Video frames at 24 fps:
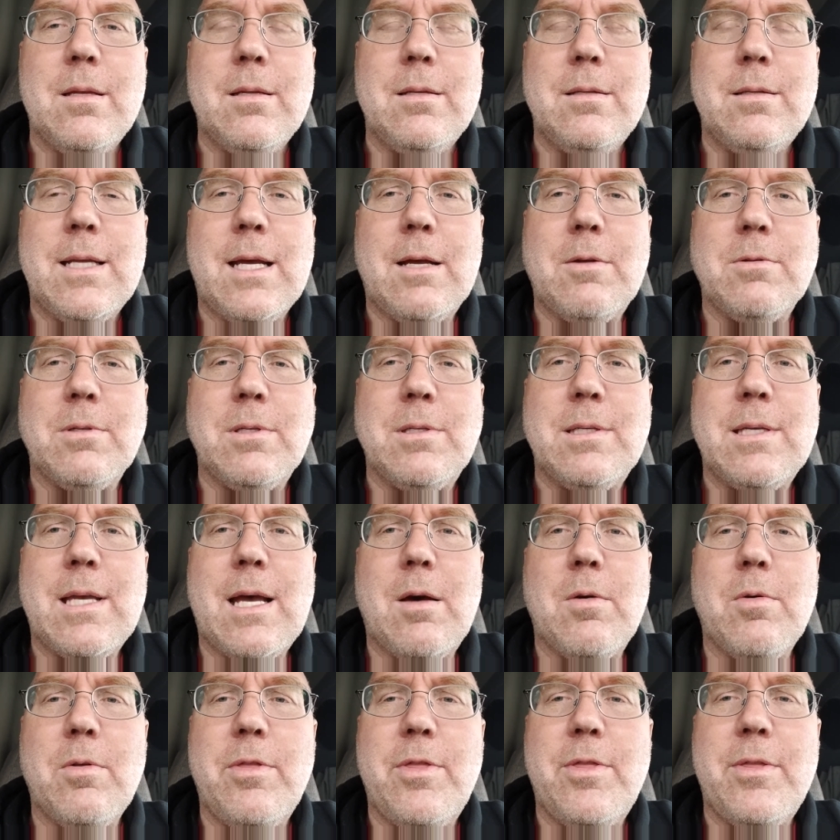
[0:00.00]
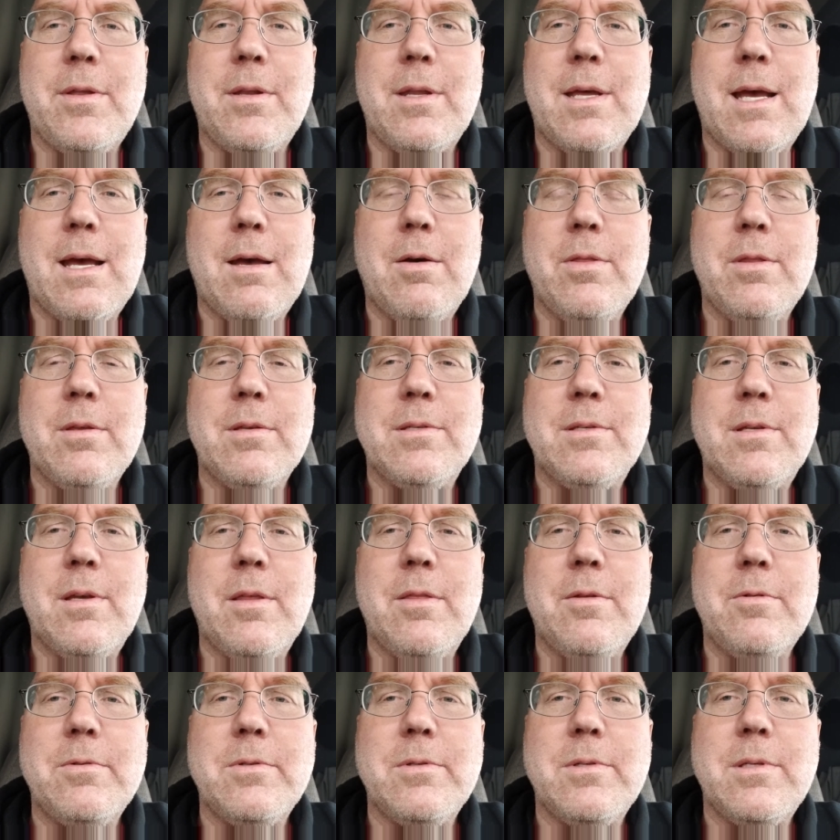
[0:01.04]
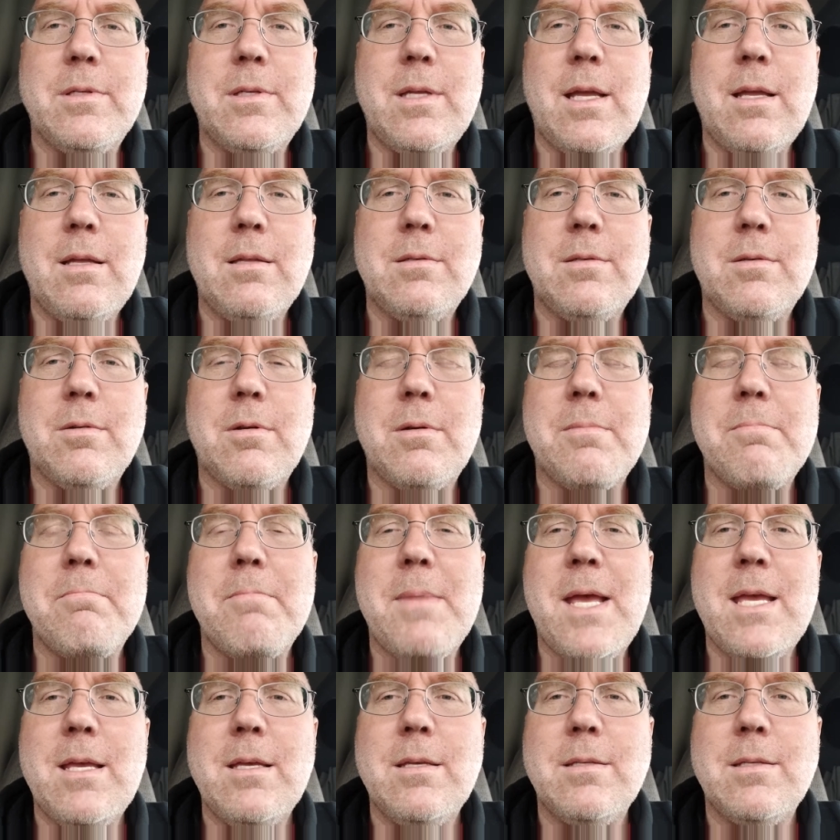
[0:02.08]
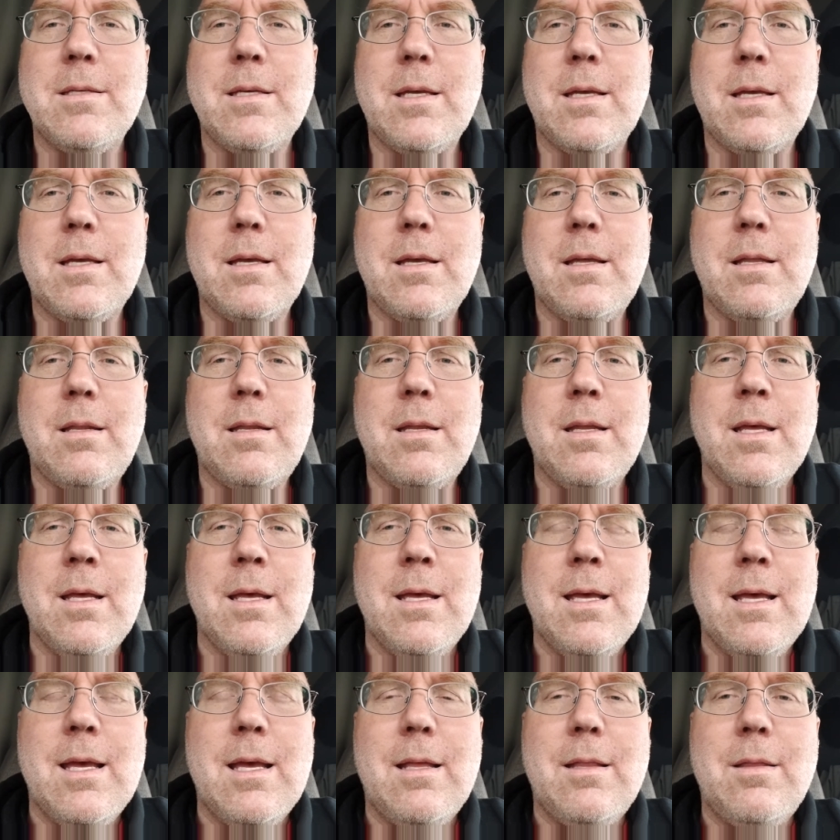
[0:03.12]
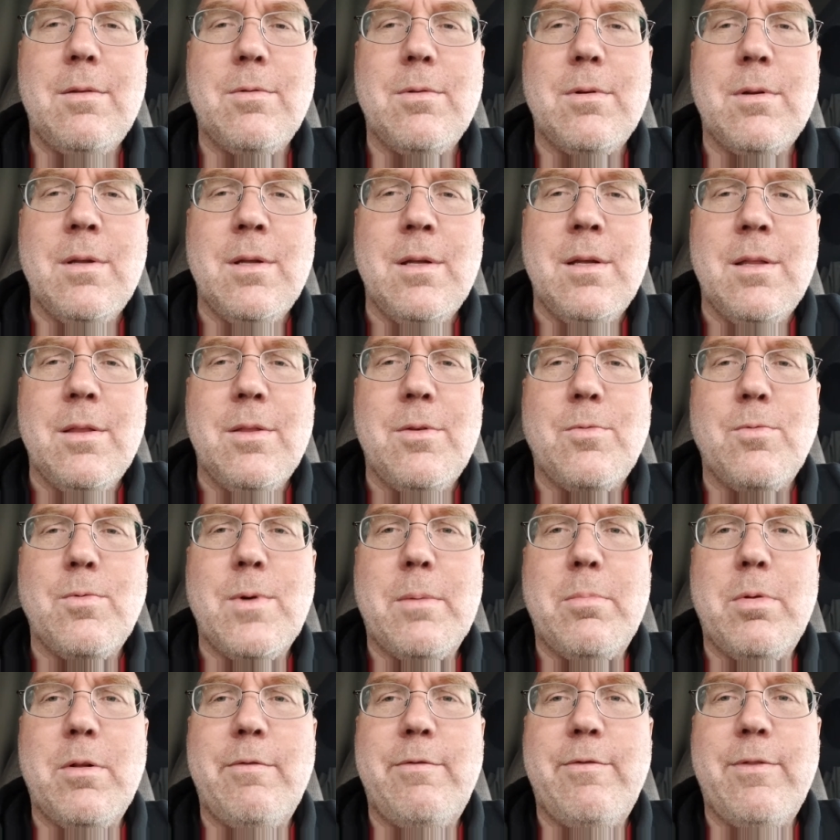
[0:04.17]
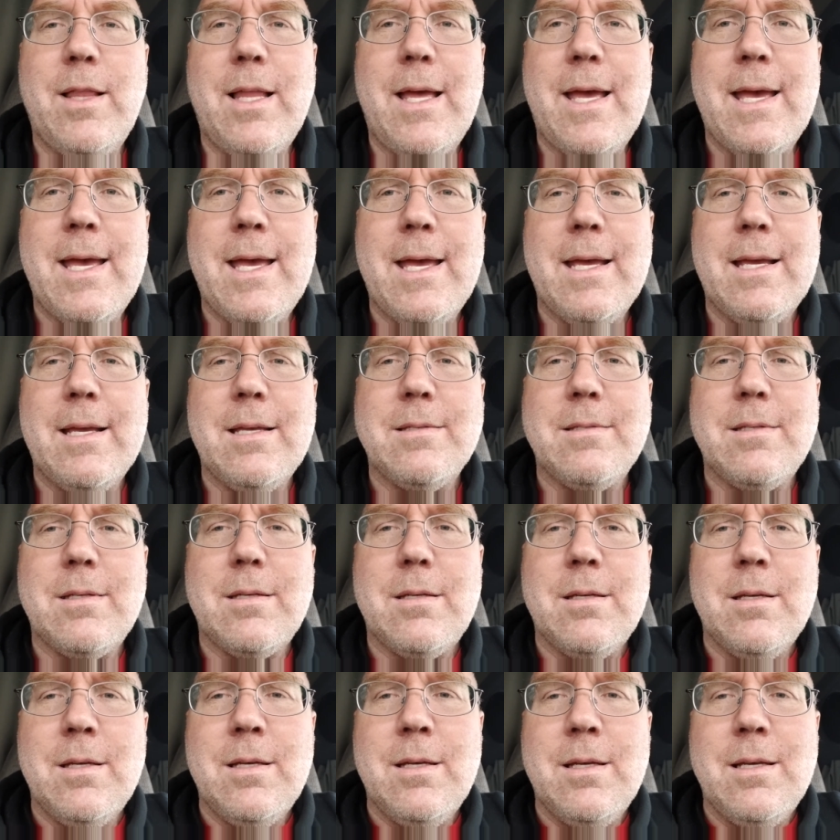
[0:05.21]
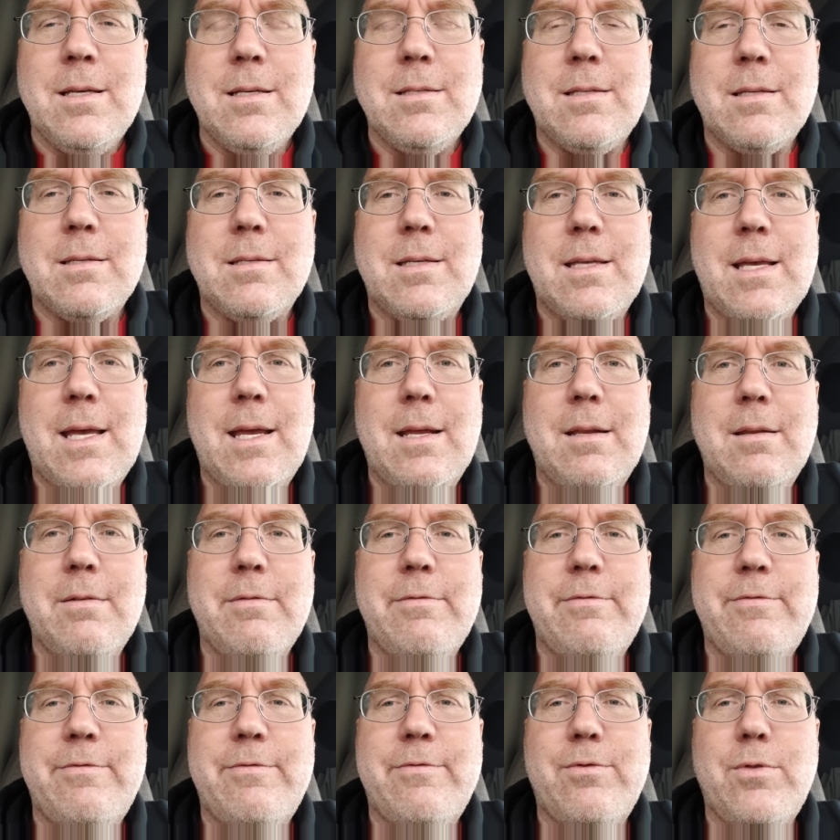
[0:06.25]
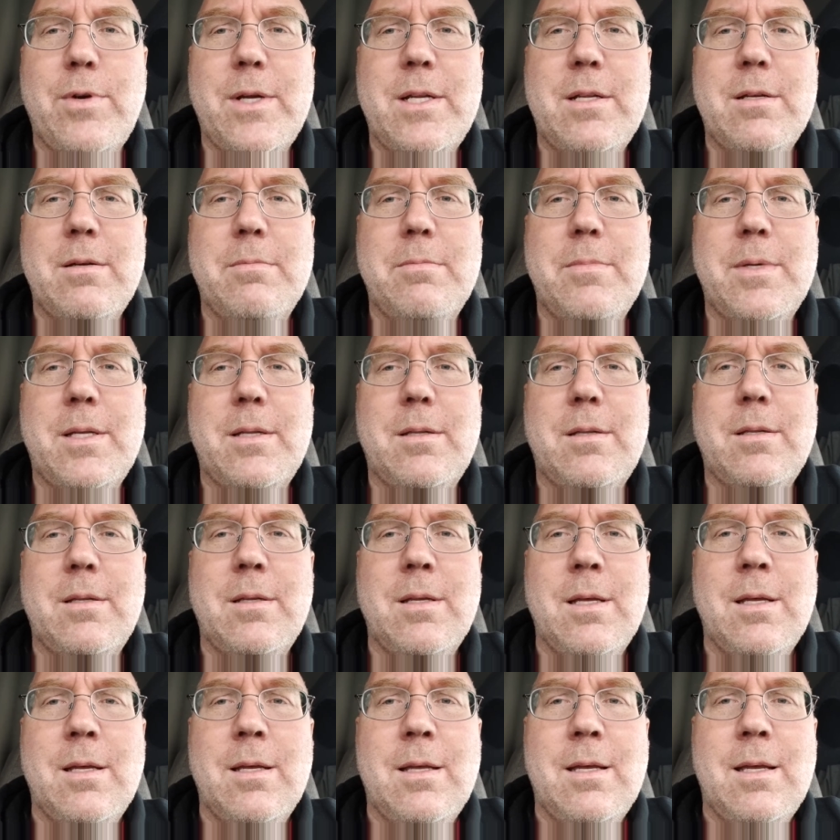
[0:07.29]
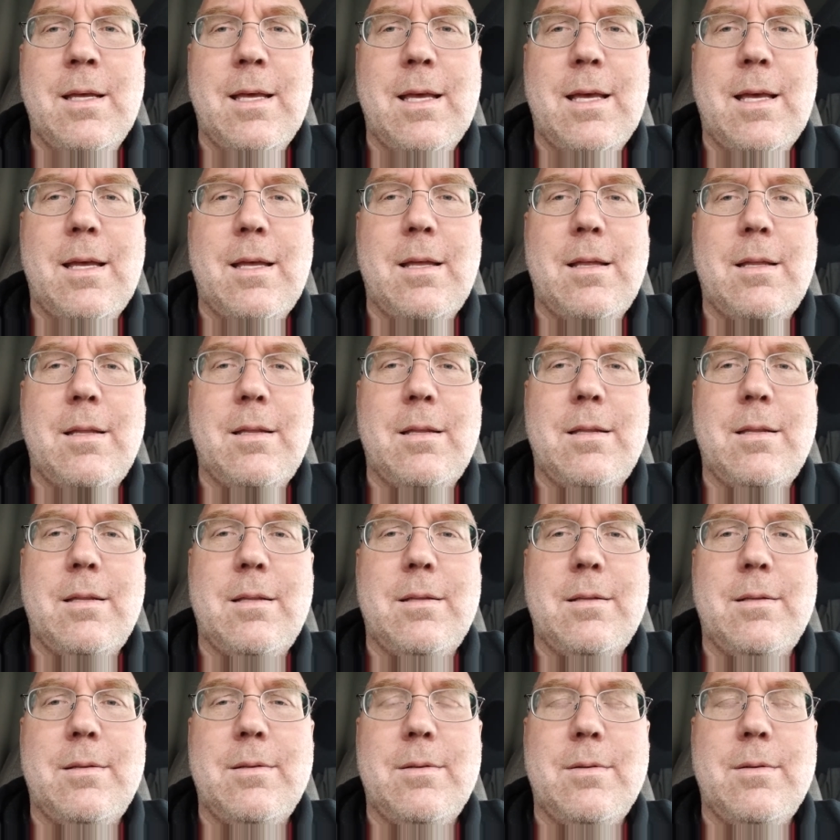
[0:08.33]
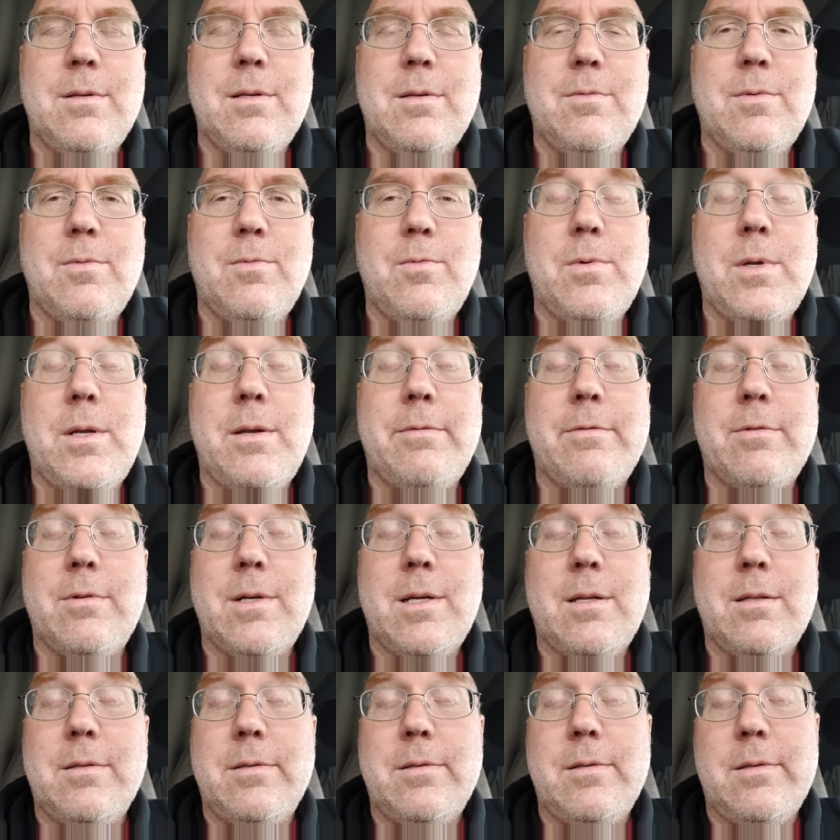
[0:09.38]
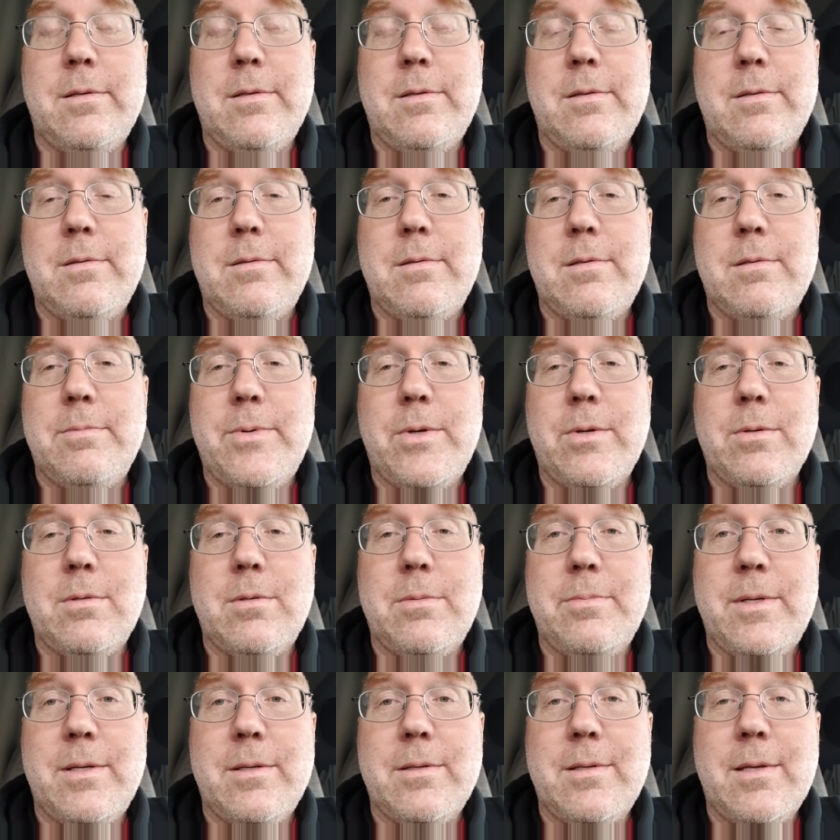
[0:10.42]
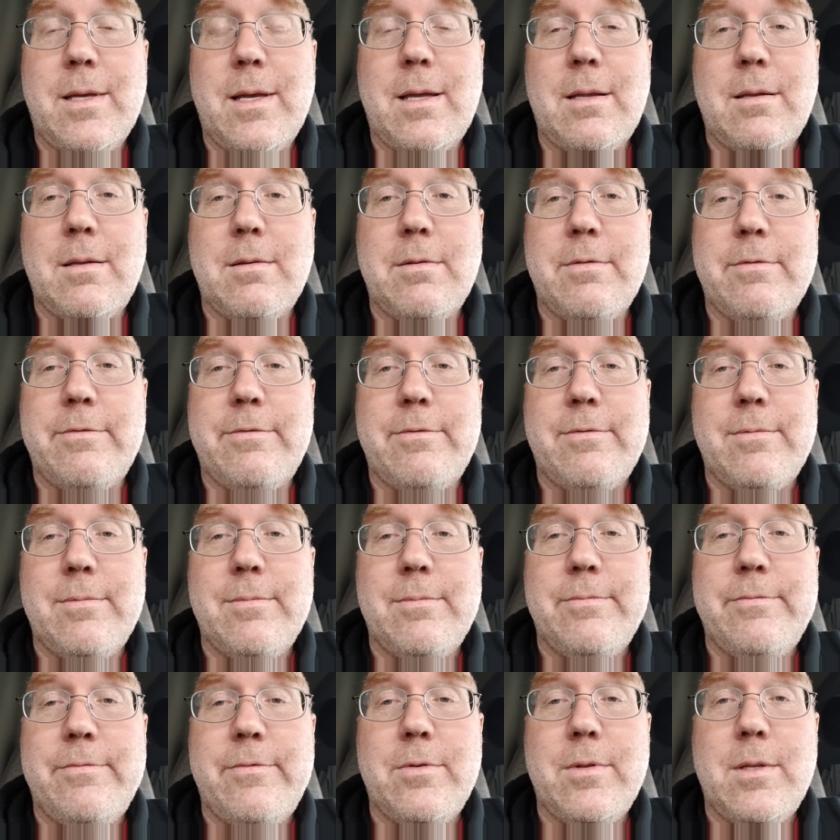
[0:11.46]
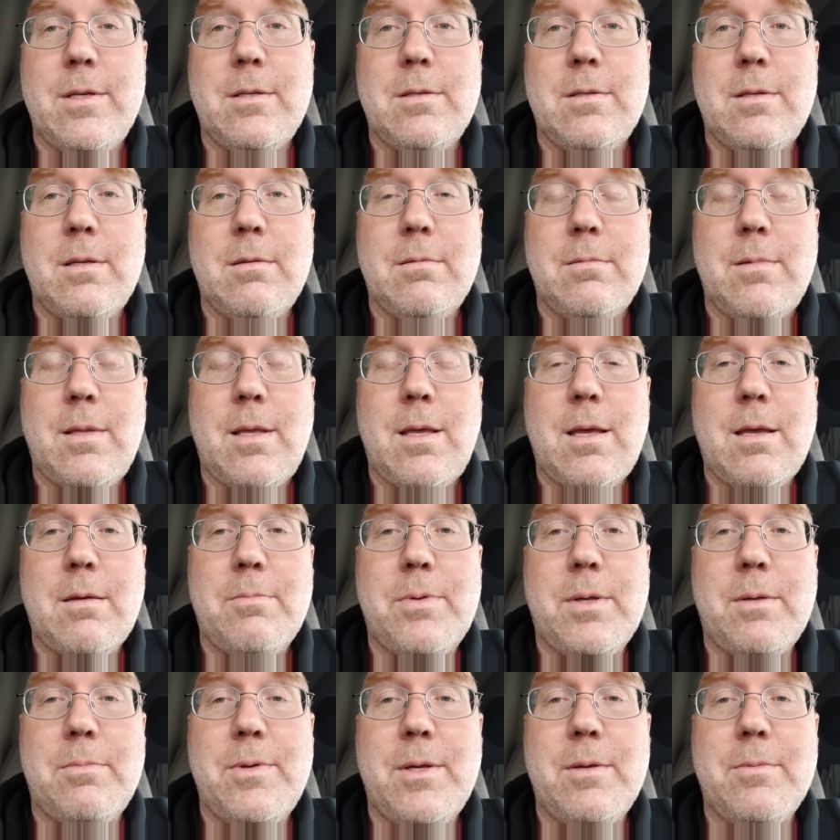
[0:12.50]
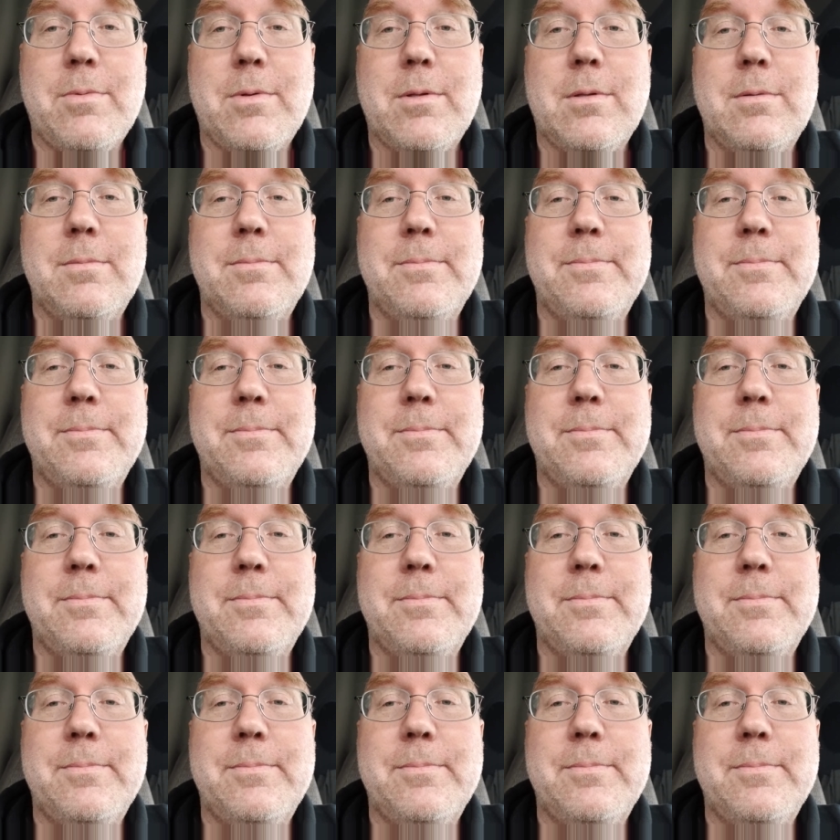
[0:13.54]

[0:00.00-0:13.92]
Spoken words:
down south and how the southern states are amazing, and the rebel flag is a sign of freedom and whatever else it's supposed to be a sign of for these happy people.